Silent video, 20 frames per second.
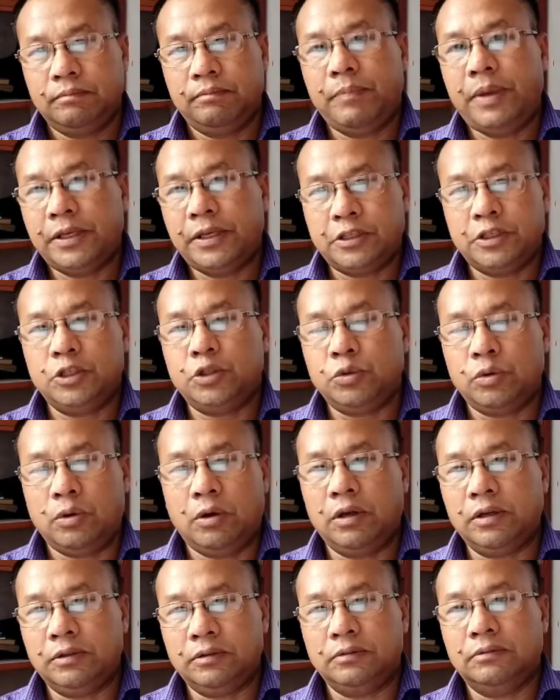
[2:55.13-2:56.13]
Basis
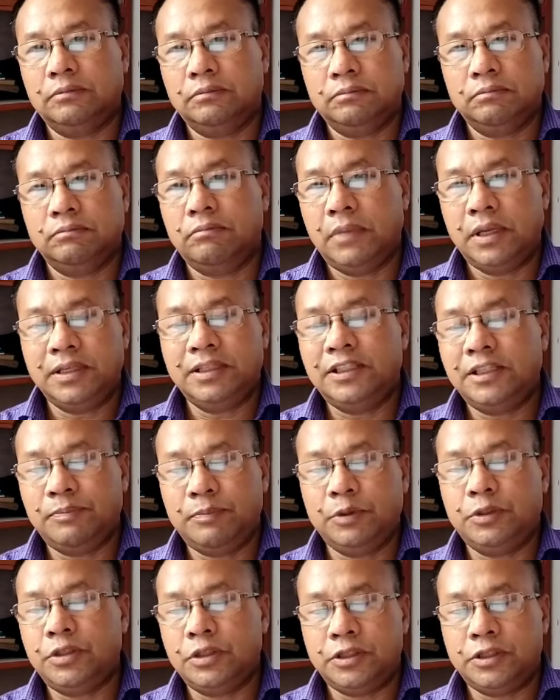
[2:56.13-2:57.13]
on
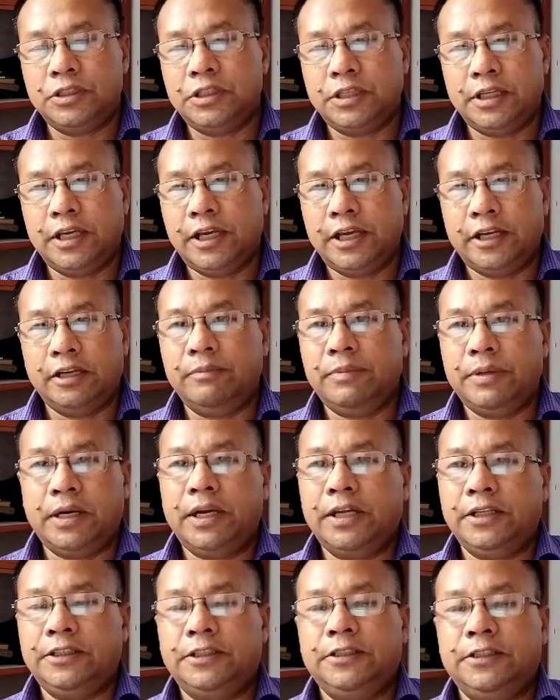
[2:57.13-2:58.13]
multiplicity and
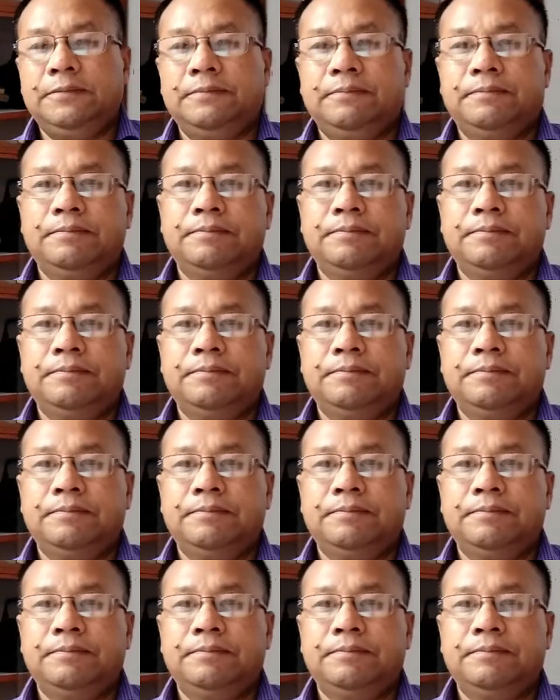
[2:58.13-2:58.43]
variety.